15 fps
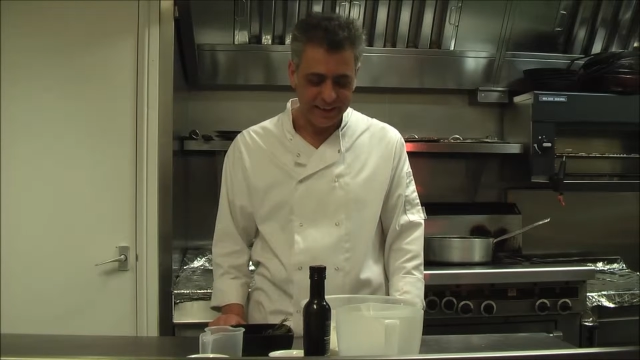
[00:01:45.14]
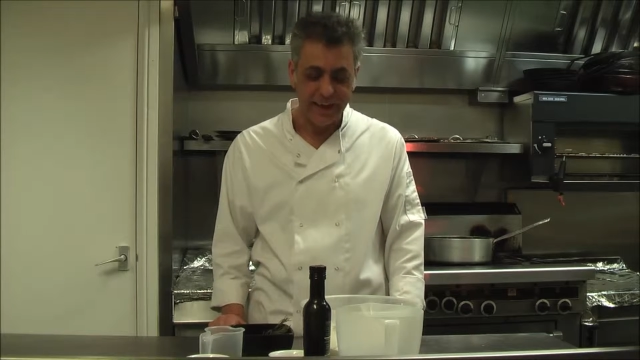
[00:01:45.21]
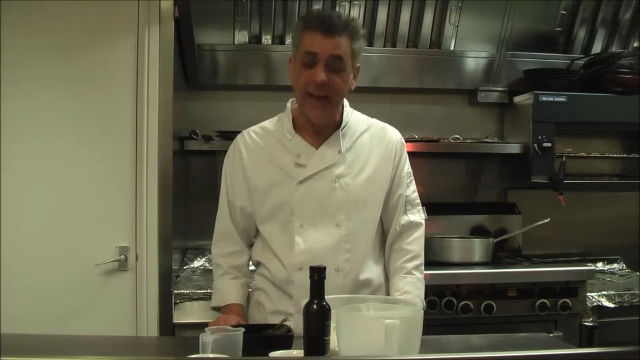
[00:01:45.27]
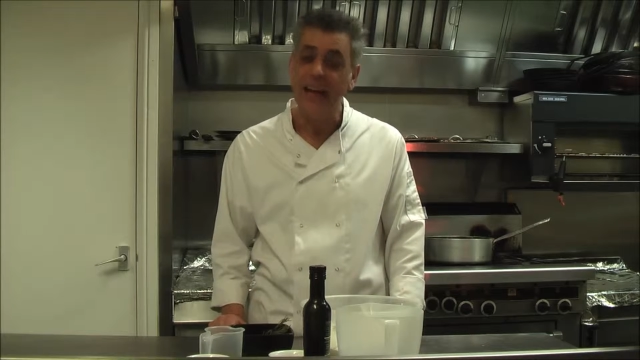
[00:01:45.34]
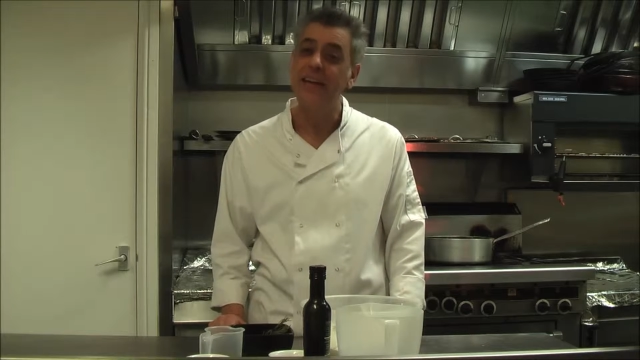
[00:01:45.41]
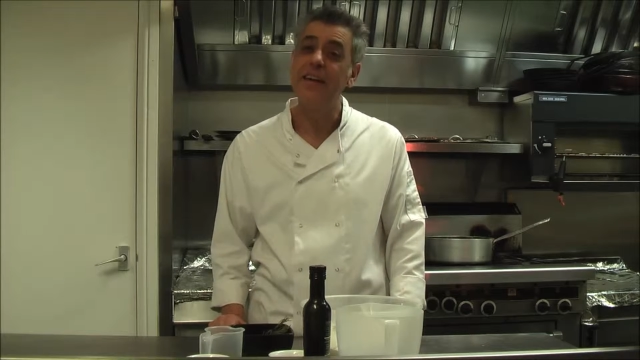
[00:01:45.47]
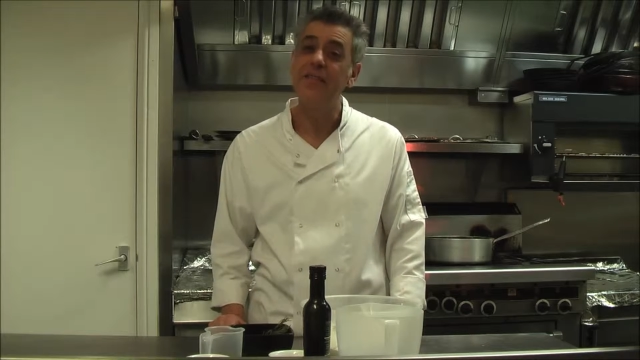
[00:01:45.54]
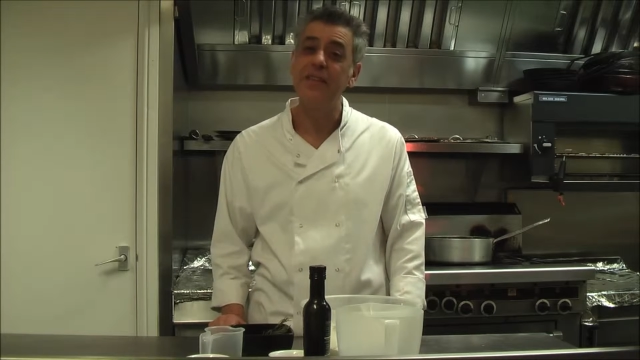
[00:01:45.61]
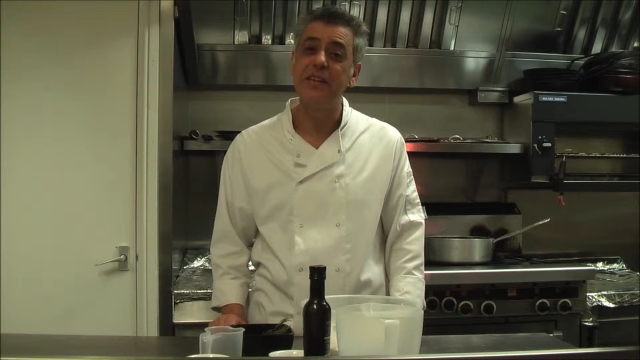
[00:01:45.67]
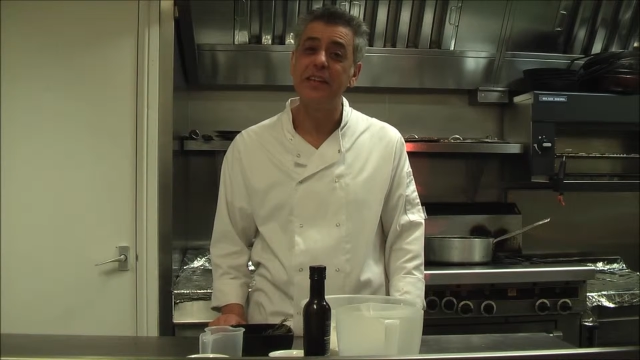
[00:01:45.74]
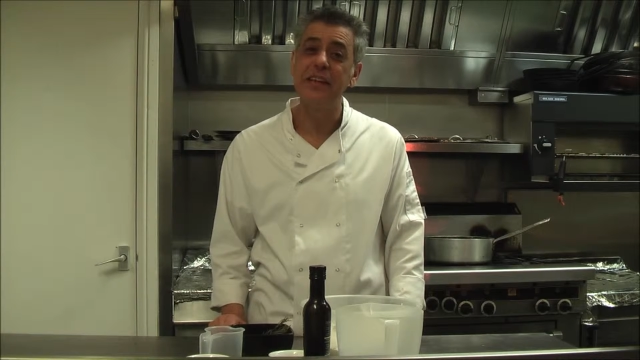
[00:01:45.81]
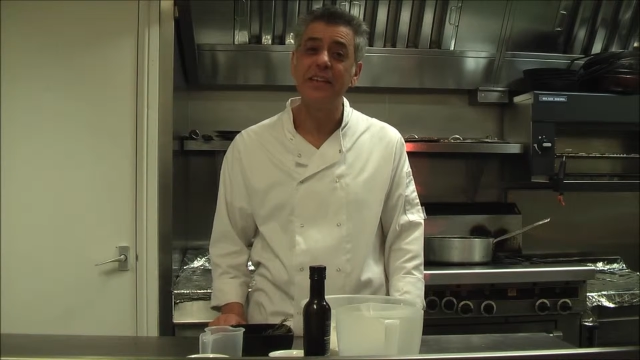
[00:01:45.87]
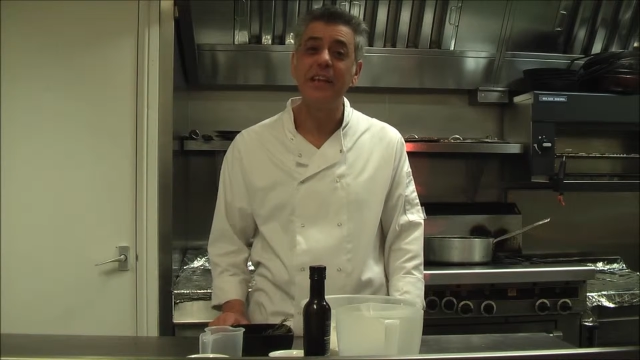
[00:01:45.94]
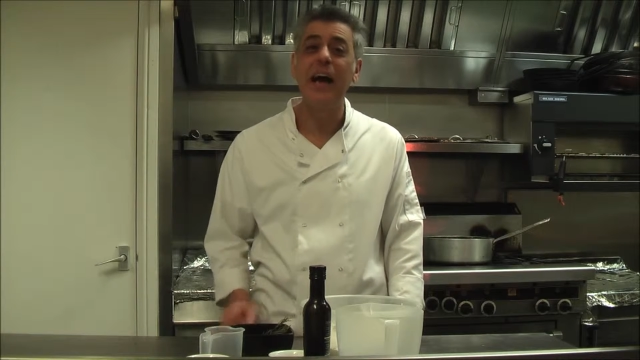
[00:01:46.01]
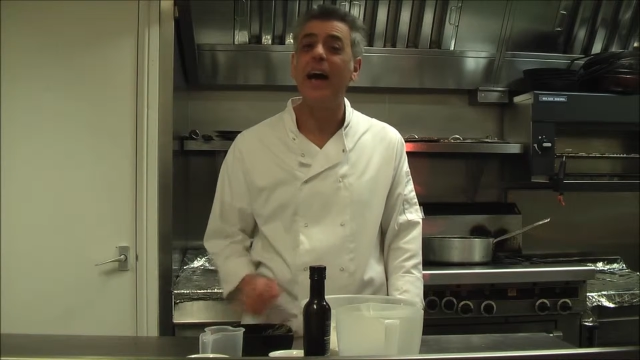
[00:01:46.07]
I never
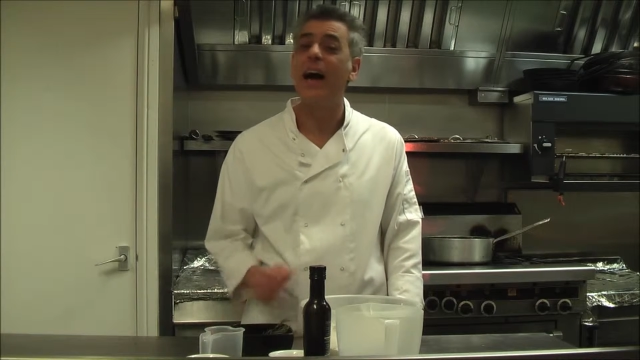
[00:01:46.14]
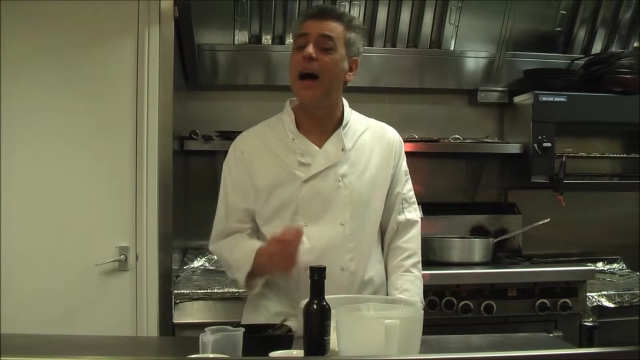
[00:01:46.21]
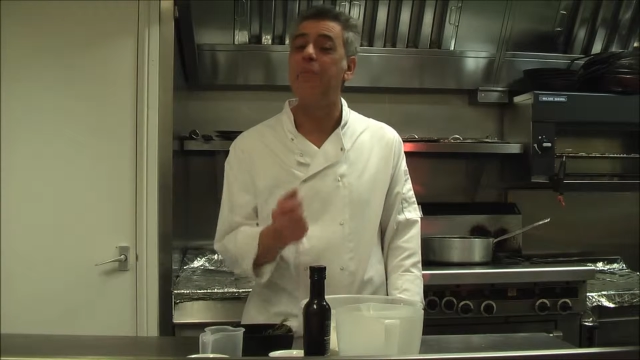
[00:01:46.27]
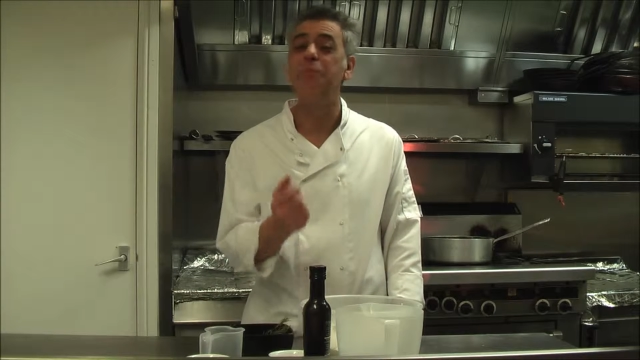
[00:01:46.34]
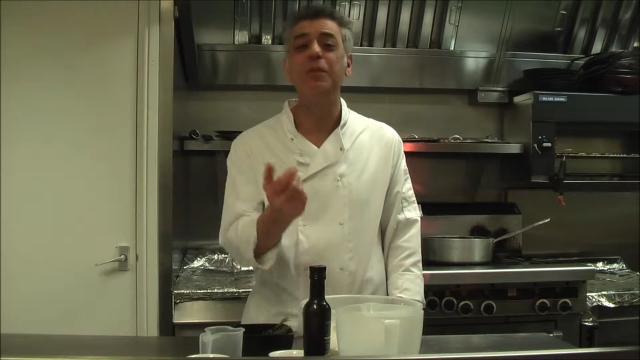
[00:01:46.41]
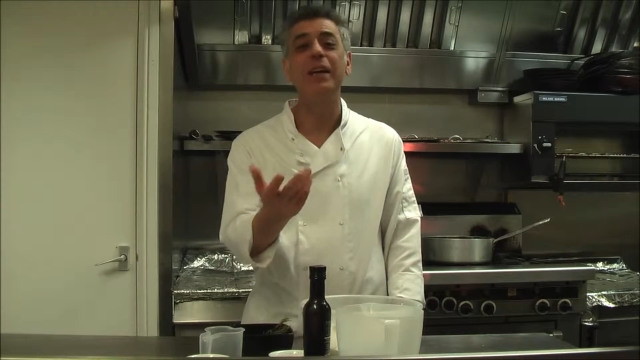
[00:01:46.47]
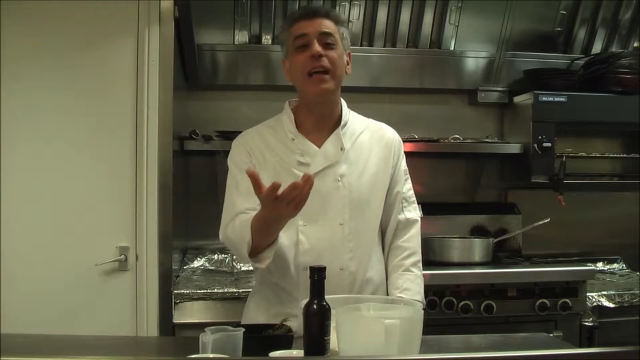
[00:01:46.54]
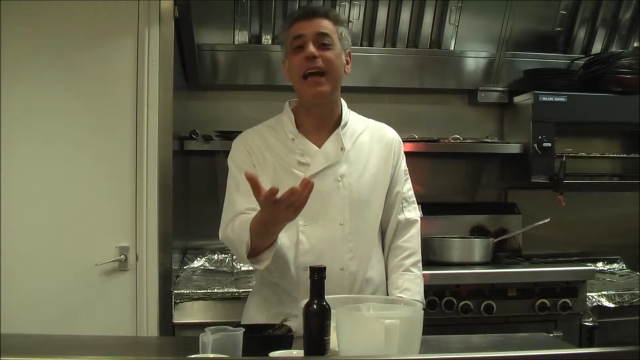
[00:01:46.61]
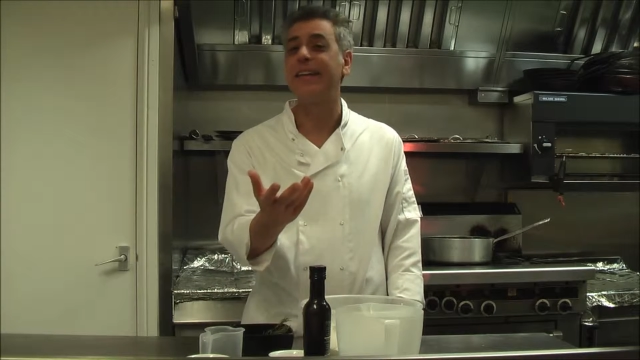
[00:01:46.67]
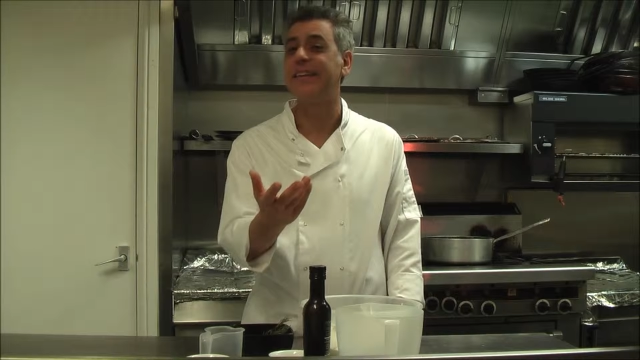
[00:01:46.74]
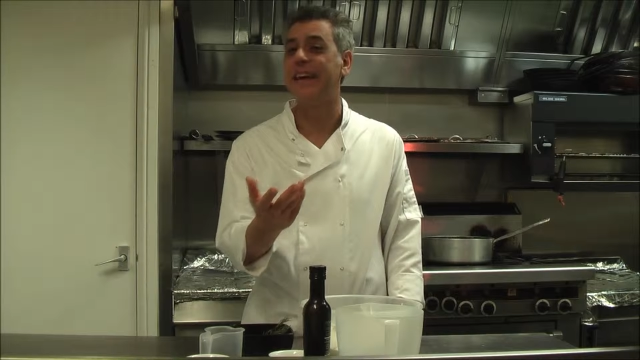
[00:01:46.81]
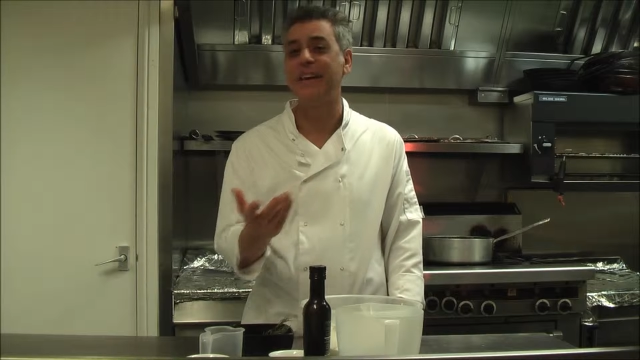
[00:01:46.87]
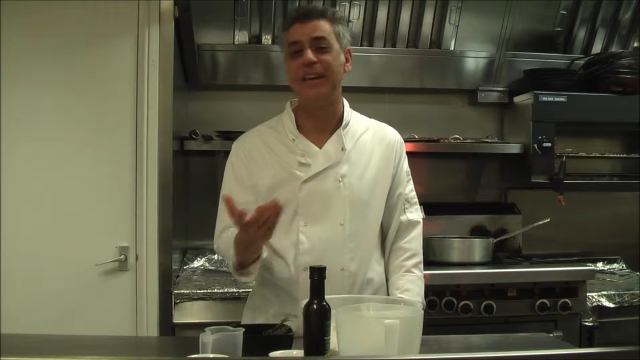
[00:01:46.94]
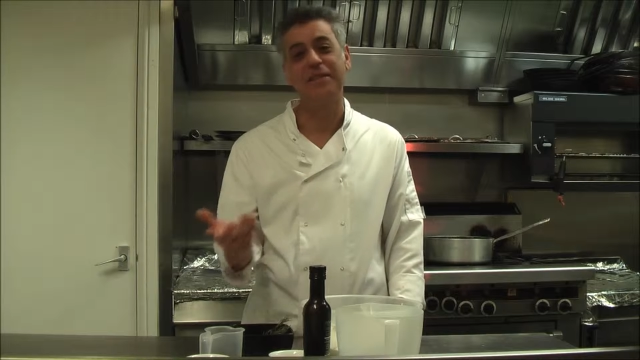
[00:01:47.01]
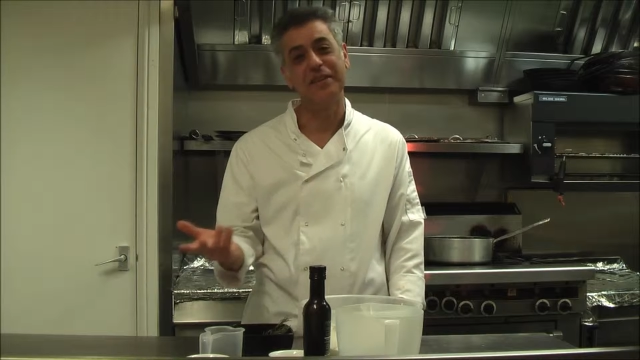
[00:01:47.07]
did. I'm glad
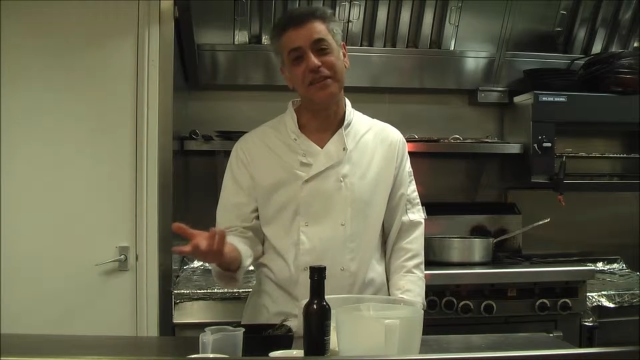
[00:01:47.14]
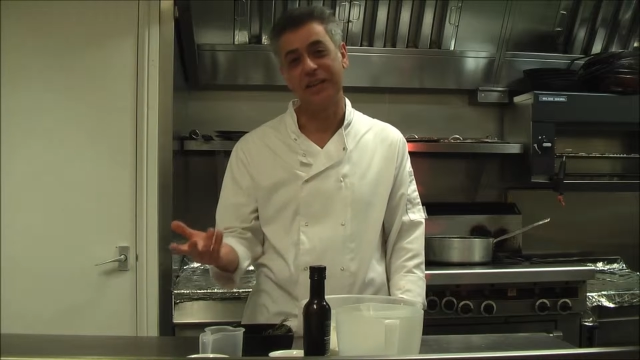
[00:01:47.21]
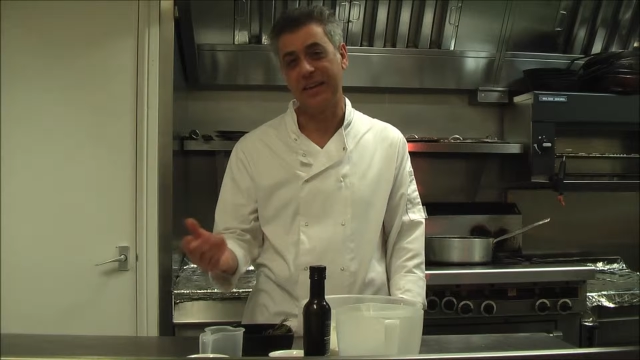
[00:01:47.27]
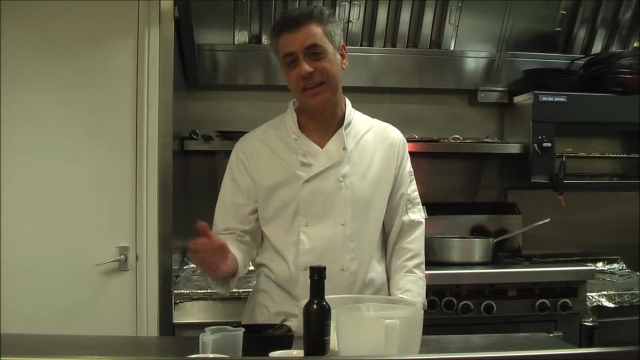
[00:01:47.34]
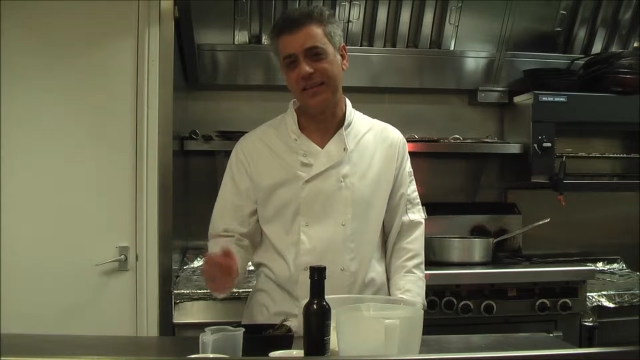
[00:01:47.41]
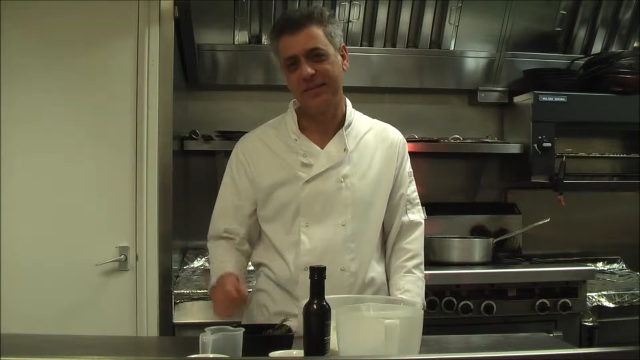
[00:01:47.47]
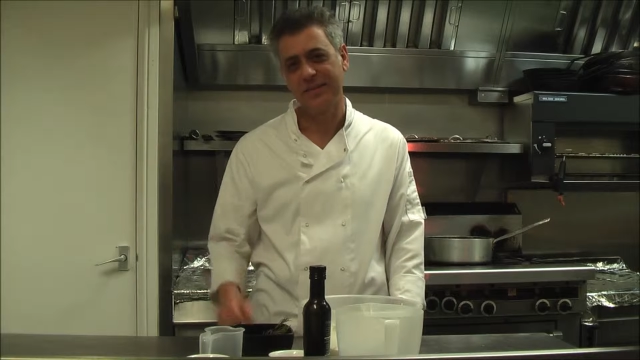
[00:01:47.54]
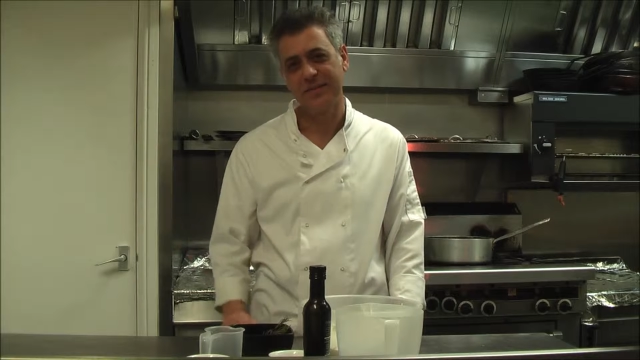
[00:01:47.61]
I never did.